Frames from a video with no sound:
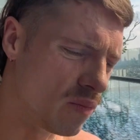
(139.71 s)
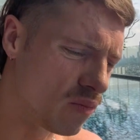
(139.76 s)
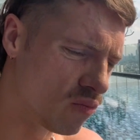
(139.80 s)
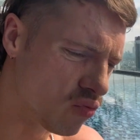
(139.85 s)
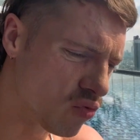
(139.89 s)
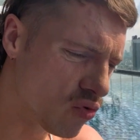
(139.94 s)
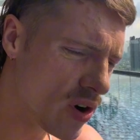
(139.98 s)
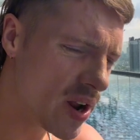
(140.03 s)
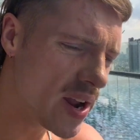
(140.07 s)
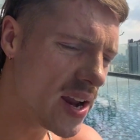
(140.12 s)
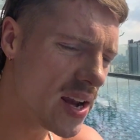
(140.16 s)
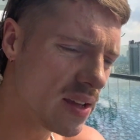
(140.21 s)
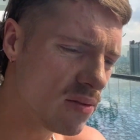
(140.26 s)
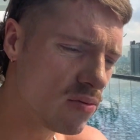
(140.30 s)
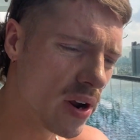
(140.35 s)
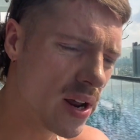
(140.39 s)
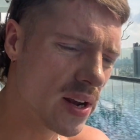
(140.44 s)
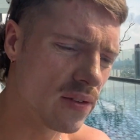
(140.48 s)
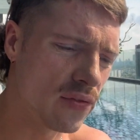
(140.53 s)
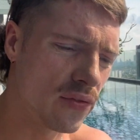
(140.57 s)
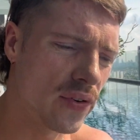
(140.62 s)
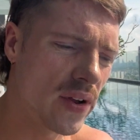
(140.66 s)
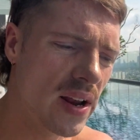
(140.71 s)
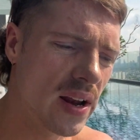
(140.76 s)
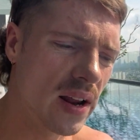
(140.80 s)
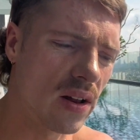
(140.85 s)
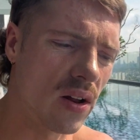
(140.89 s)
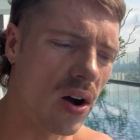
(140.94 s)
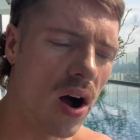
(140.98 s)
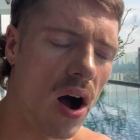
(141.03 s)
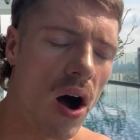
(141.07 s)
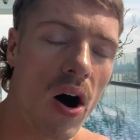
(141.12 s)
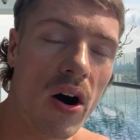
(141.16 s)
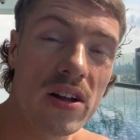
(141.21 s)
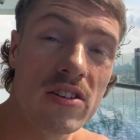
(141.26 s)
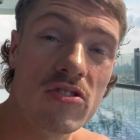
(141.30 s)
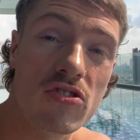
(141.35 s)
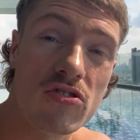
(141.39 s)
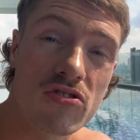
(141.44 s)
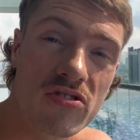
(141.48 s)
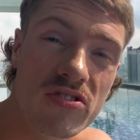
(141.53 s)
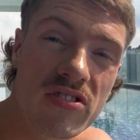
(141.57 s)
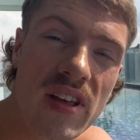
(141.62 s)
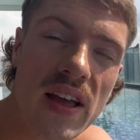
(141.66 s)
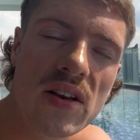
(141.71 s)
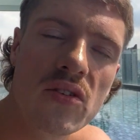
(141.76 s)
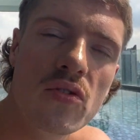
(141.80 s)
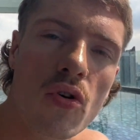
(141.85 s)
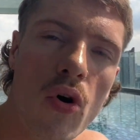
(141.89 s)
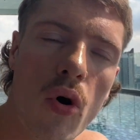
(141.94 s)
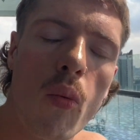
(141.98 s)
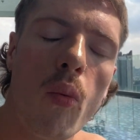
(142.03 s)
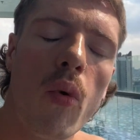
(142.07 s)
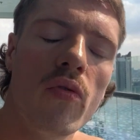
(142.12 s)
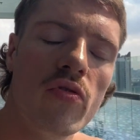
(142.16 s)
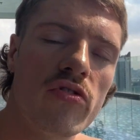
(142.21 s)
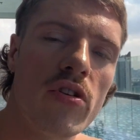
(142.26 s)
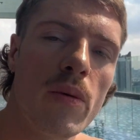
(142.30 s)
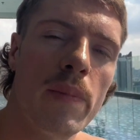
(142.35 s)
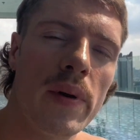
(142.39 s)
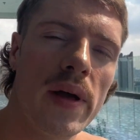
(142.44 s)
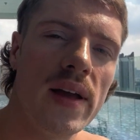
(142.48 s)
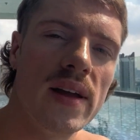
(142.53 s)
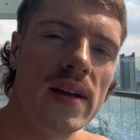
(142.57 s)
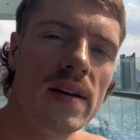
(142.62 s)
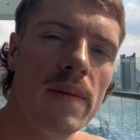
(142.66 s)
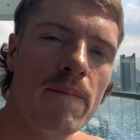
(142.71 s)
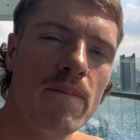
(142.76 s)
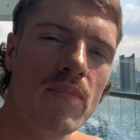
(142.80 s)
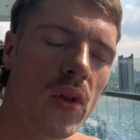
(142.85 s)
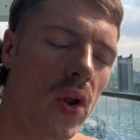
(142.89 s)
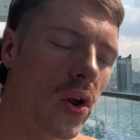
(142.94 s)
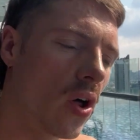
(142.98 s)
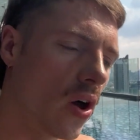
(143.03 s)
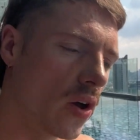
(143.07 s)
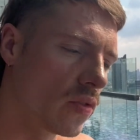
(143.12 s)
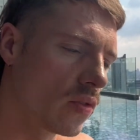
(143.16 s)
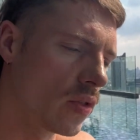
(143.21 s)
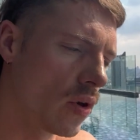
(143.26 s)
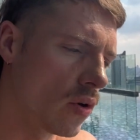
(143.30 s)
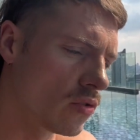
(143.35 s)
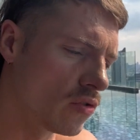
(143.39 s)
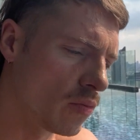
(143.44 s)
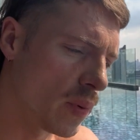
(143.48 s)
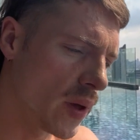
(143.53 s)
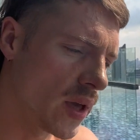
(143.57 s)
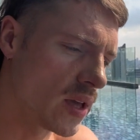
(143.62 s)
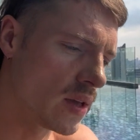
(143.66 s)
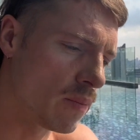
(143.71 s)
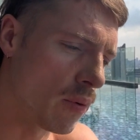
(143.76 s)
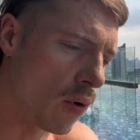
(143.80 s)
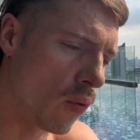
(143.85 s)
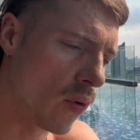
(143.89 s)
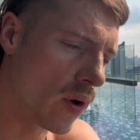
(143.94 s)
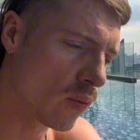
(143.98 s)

really feeling like I just did not want to be like those people.